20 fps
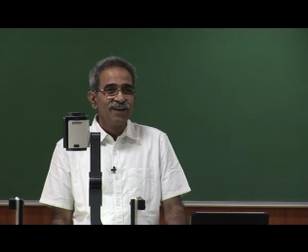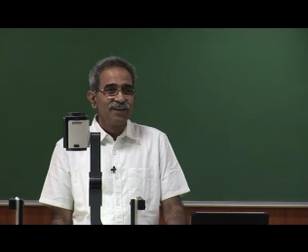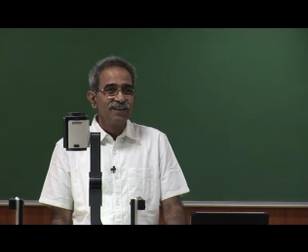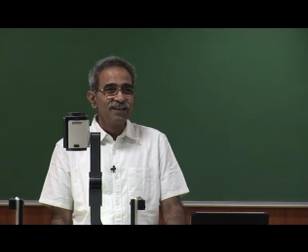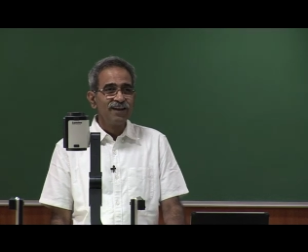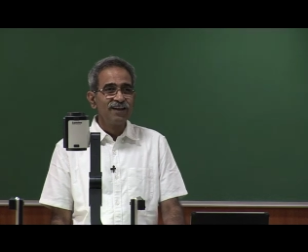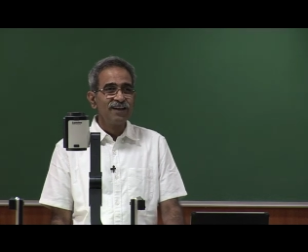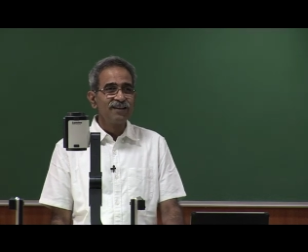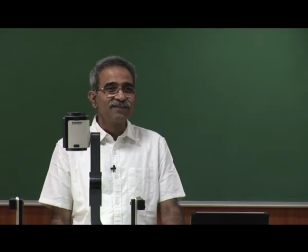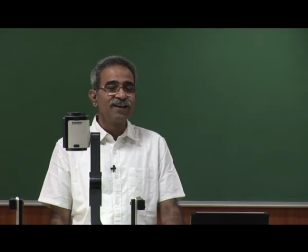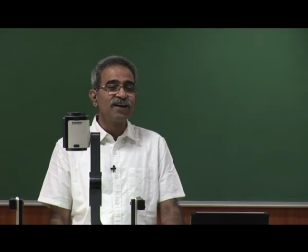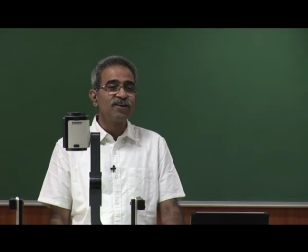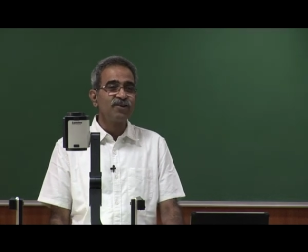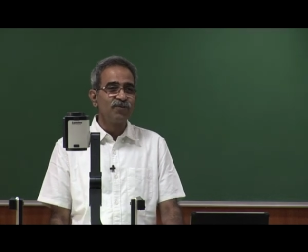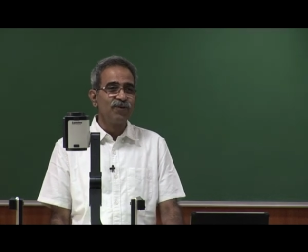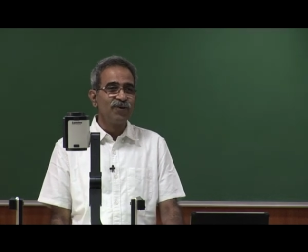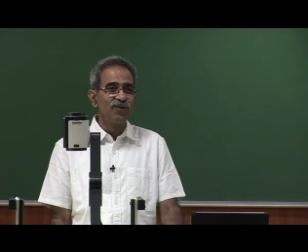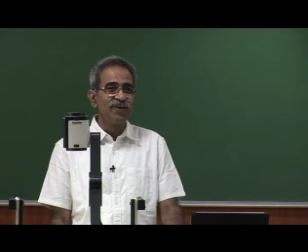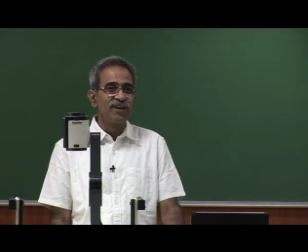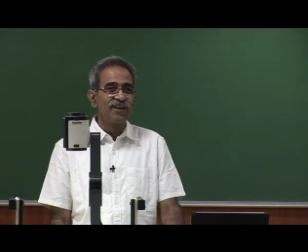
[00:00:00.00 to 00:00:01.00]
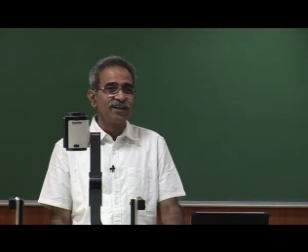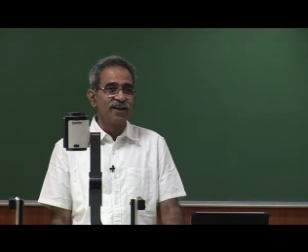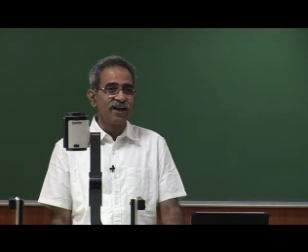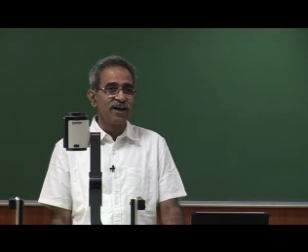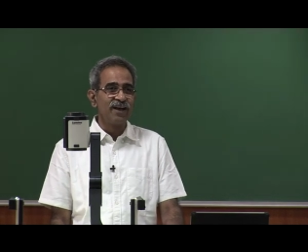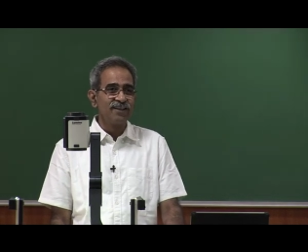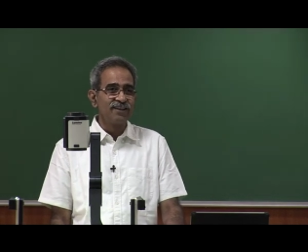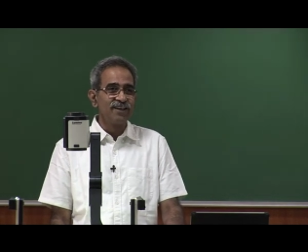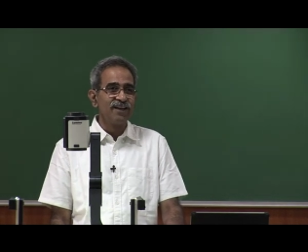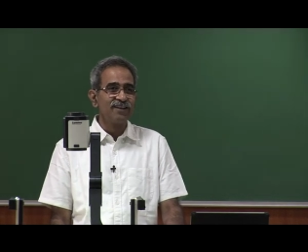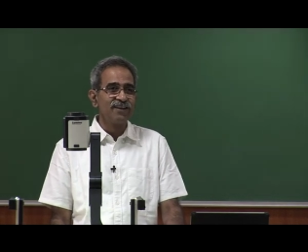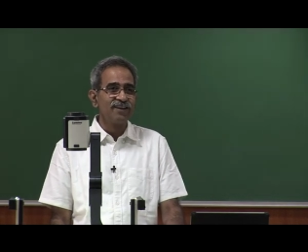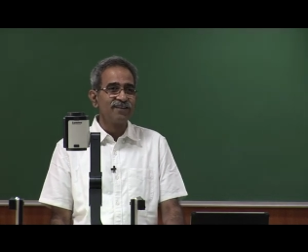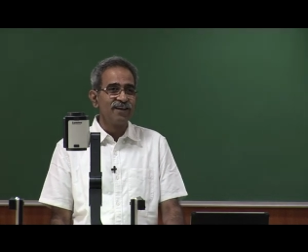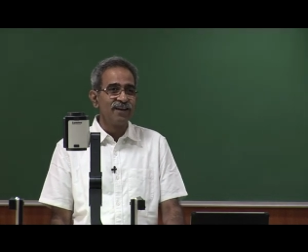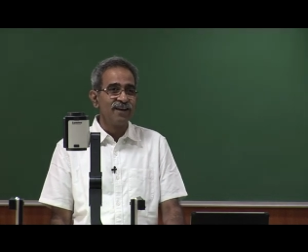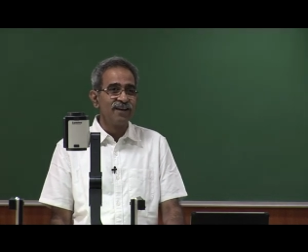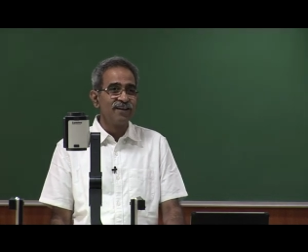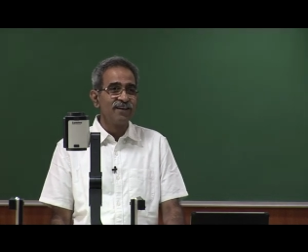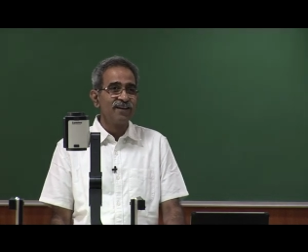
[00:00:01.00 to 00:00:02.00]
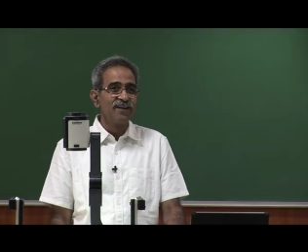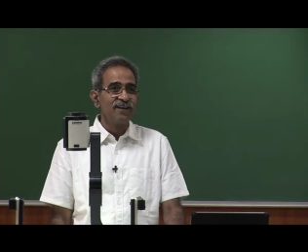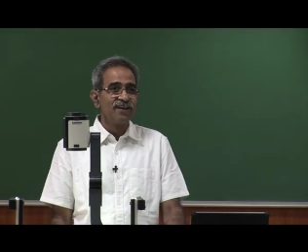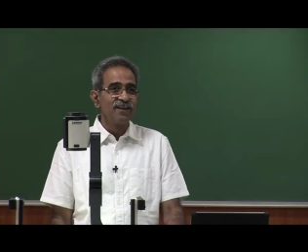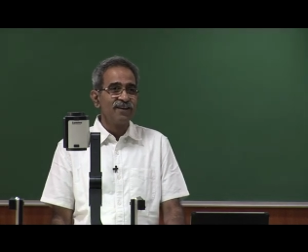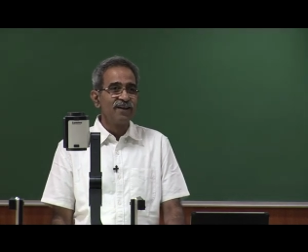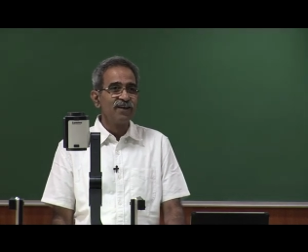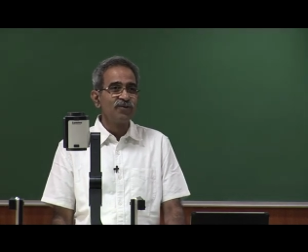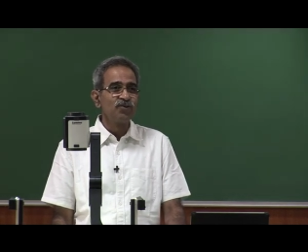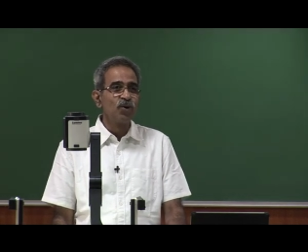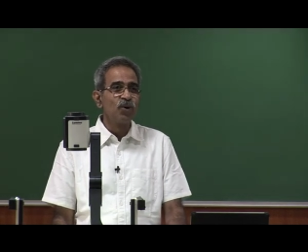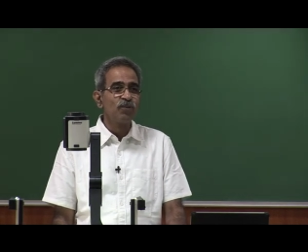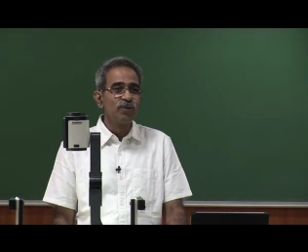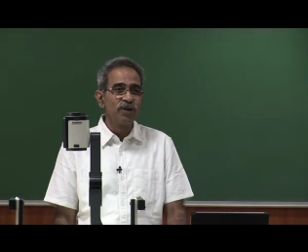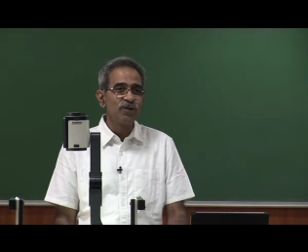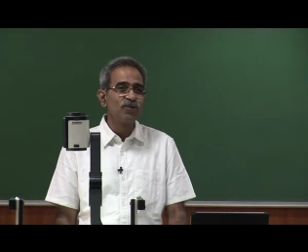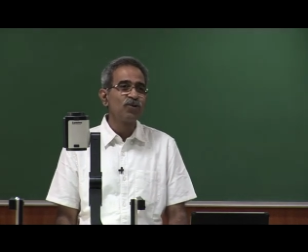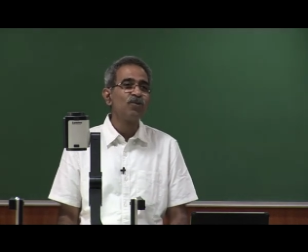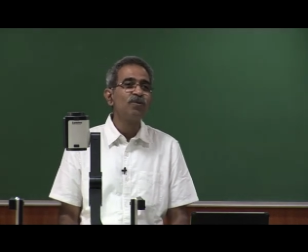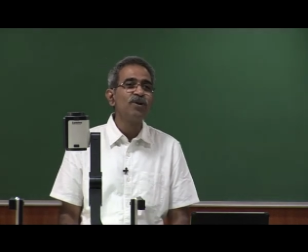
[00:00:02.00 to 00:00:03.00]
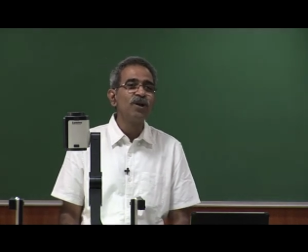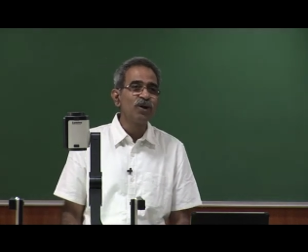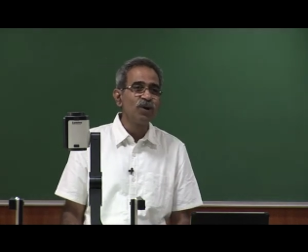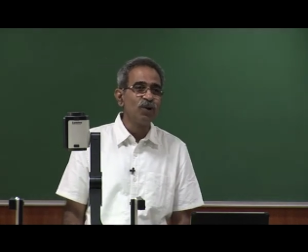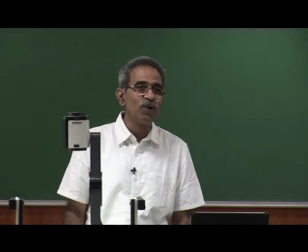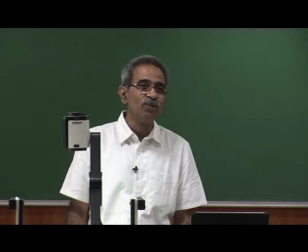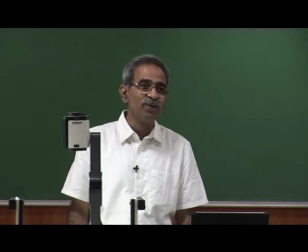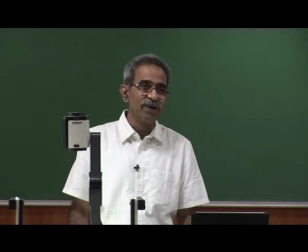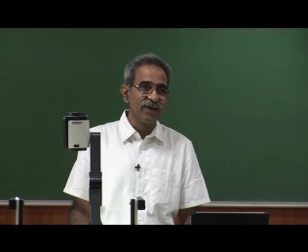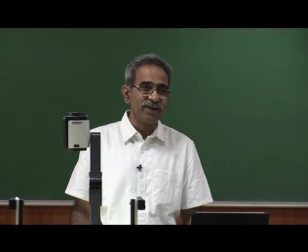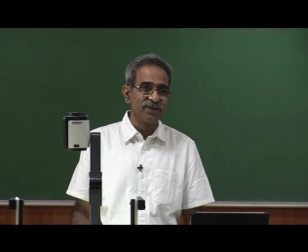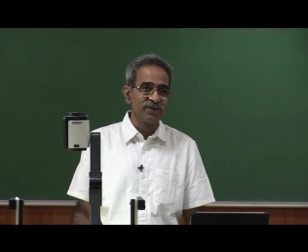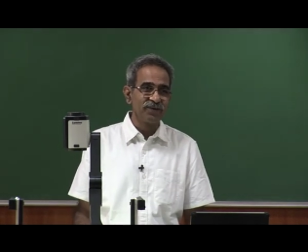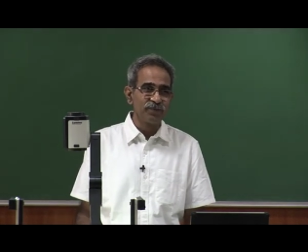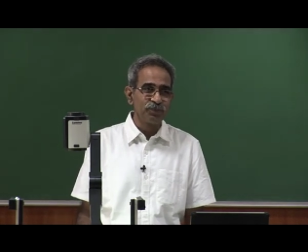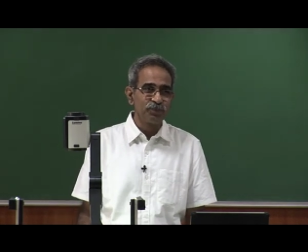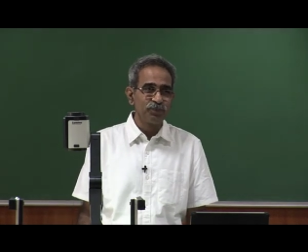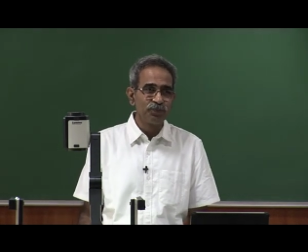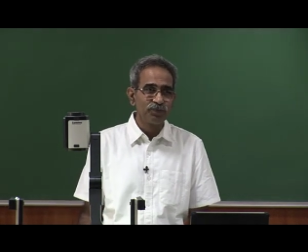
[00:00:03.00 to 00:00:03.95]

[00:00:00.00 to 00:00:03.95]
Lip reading: the distance between the earth and the sun is so many kilometers.